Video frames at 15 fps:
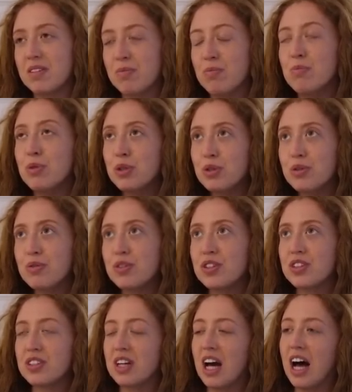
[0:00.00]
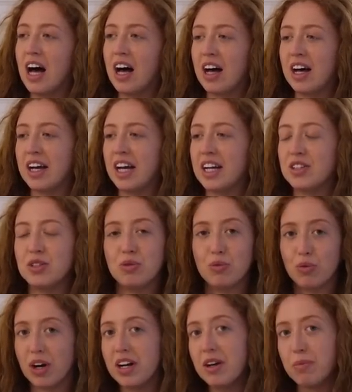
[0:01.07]
moves, I had to
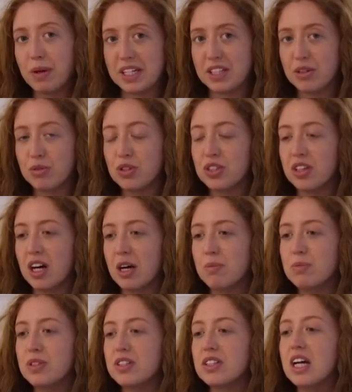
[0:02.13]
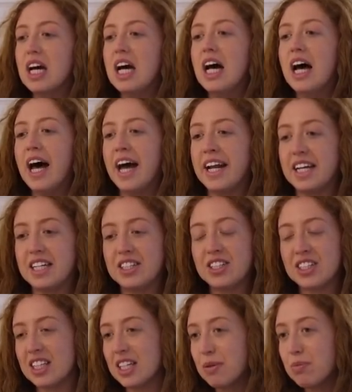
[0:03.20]
run on my toe stops and I
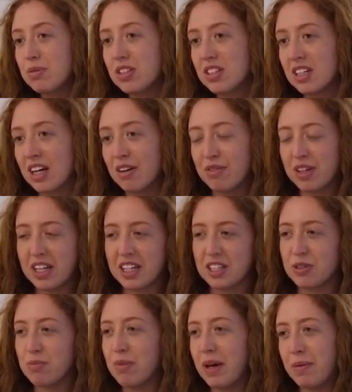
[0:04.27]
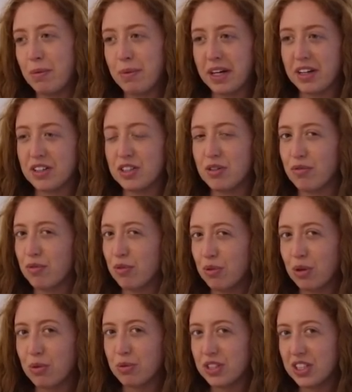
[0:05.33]
slipped. I think it's maybe because the
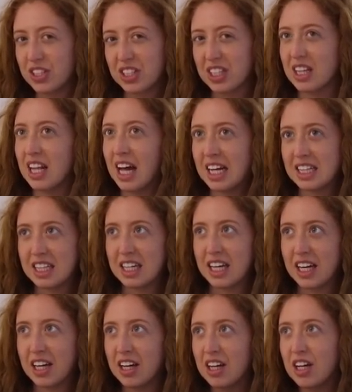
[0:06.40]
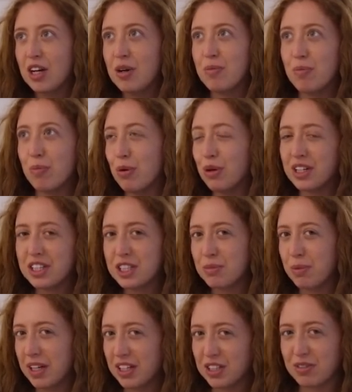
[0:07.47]
floor was slightly moist
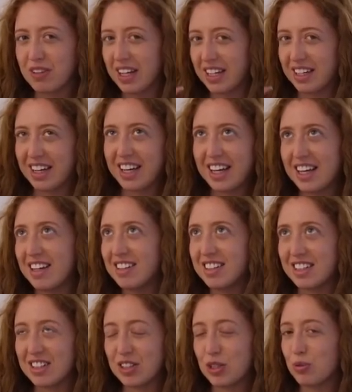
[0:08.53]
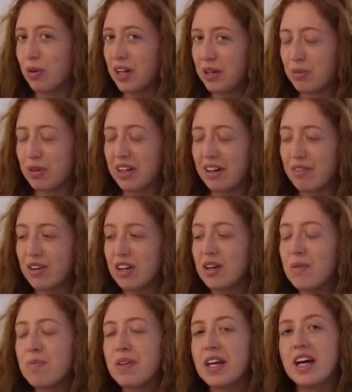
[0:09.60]
because of like the heat and the sweat, whatever.
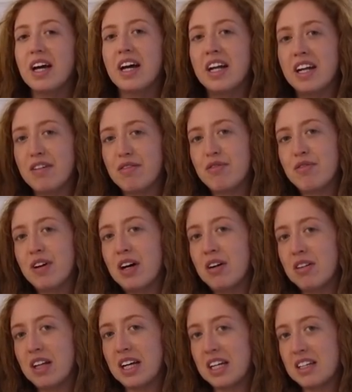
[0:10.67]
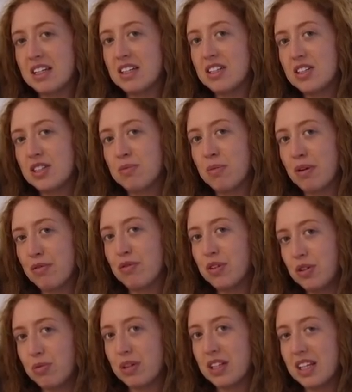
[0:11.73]
And I fell like this, my
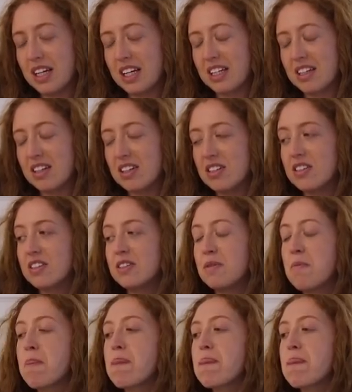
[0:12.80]
foot went like this.